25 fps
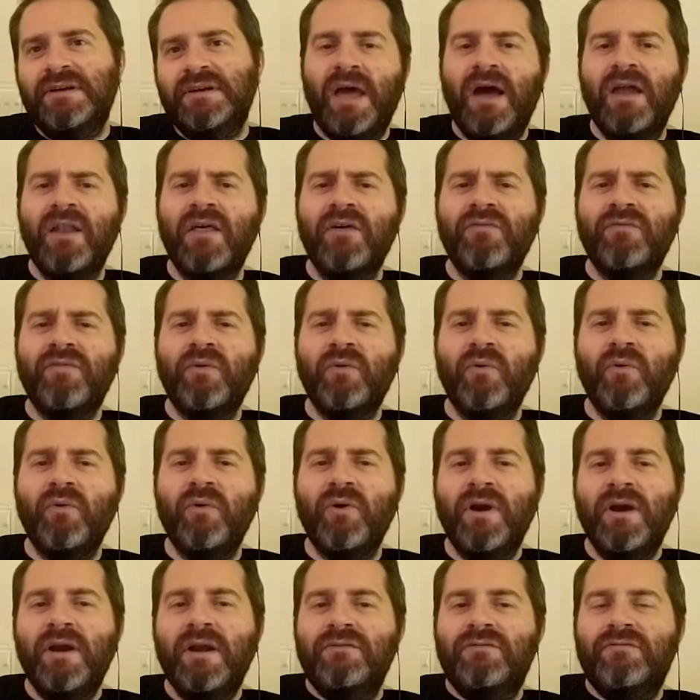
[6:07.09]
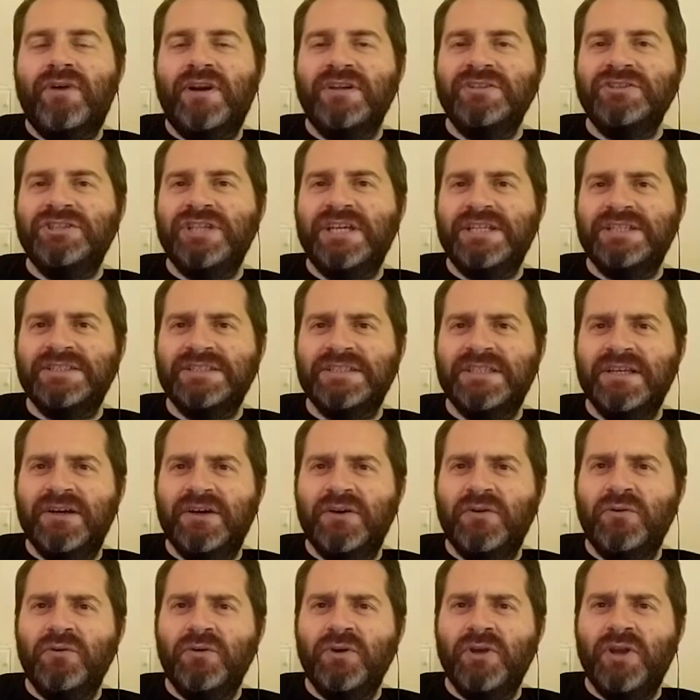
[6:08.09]
And I thought
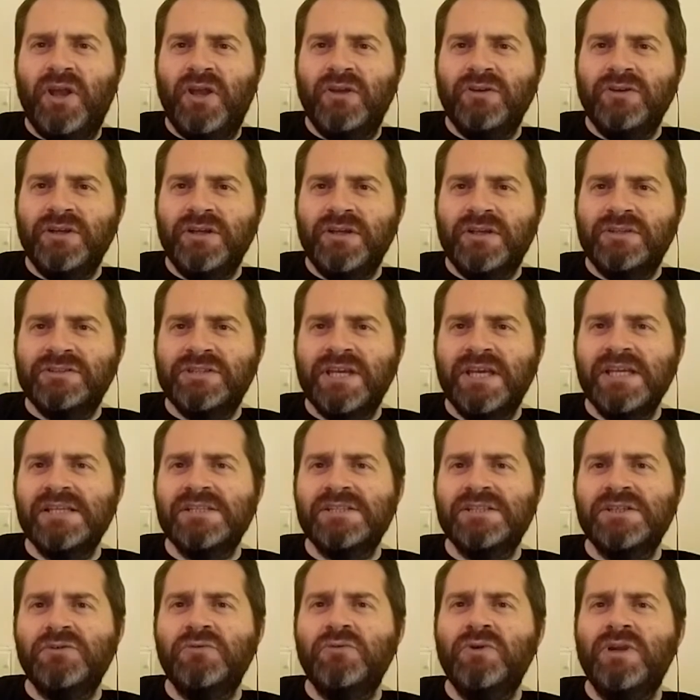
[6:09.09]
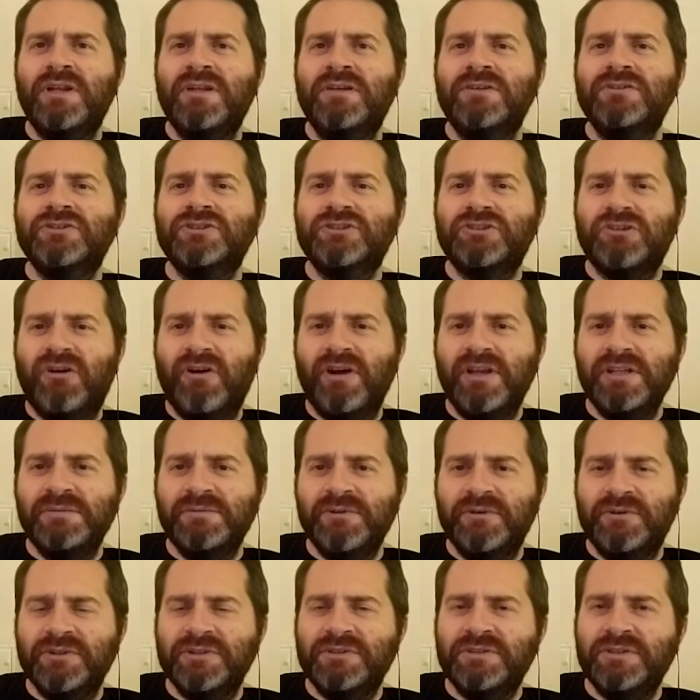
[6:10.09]
Francesca, you know, takes it all in her stride, to
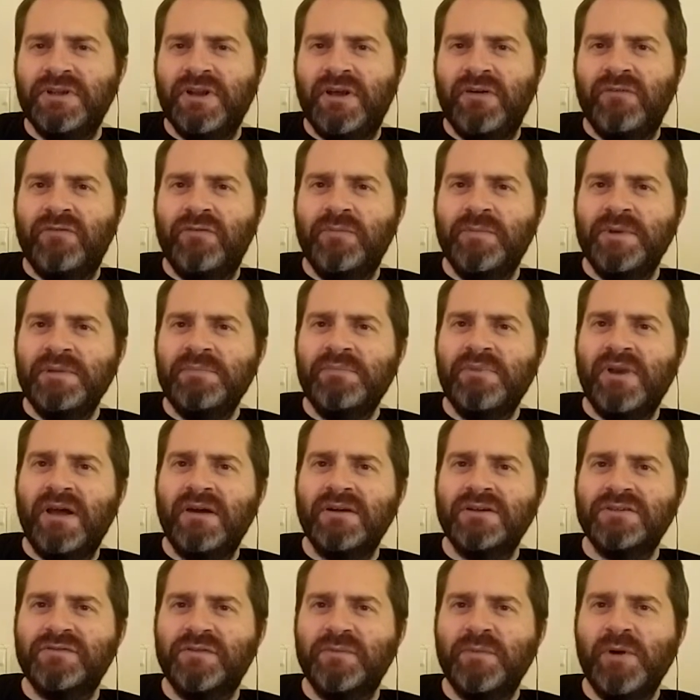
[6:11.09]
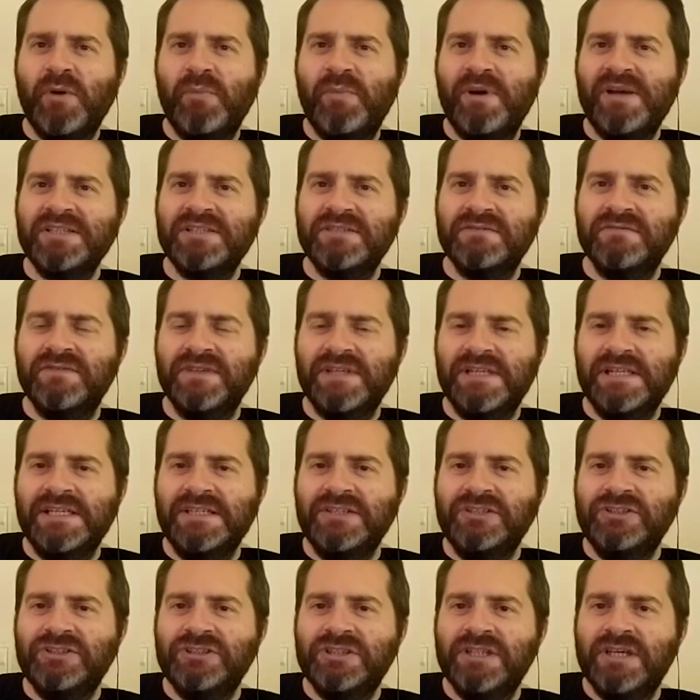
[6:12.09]
be honest. You know, from being plucked from her peasant
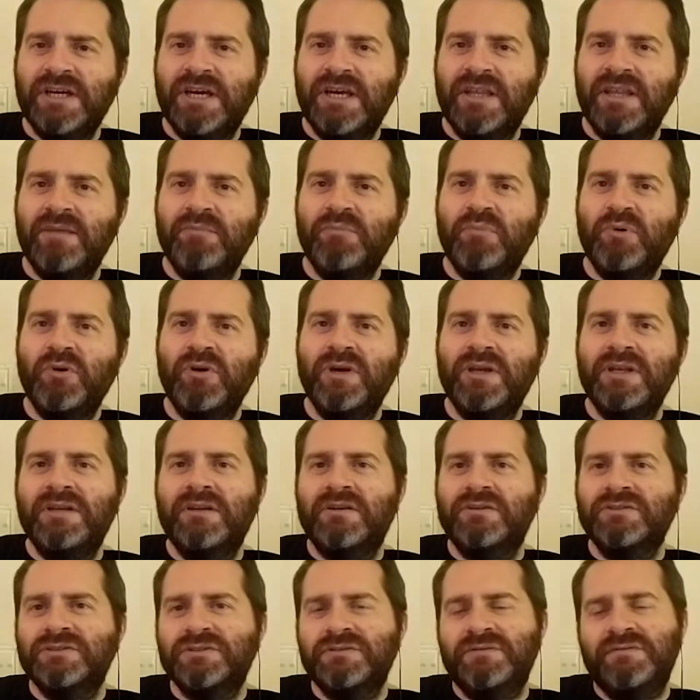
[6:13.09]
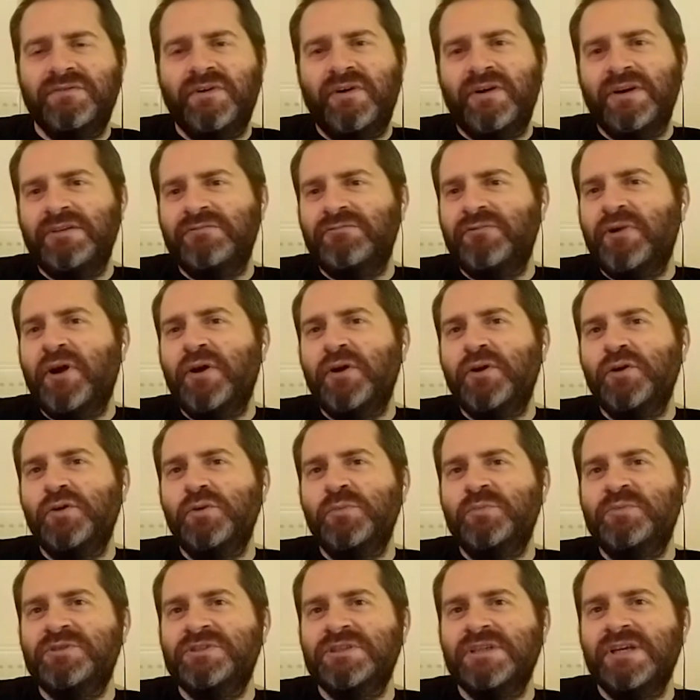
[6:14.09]
village and then put in lots of fine
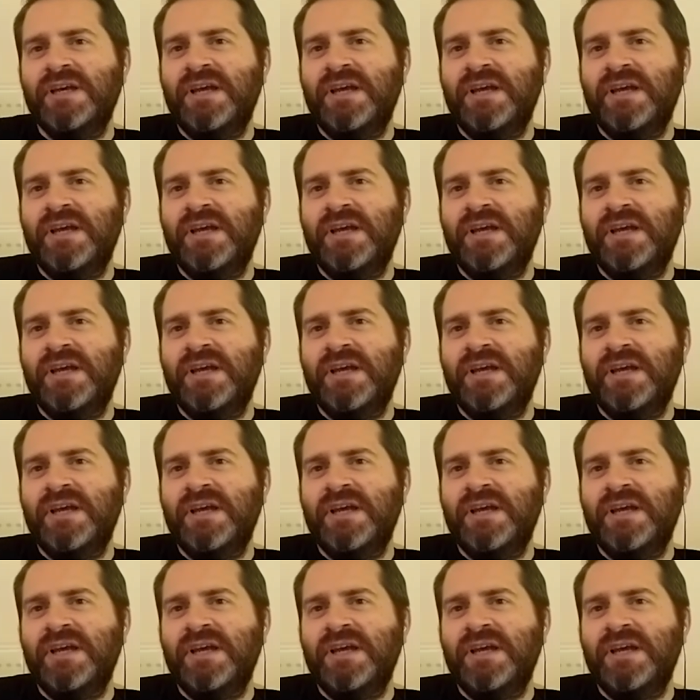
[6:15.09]
robes,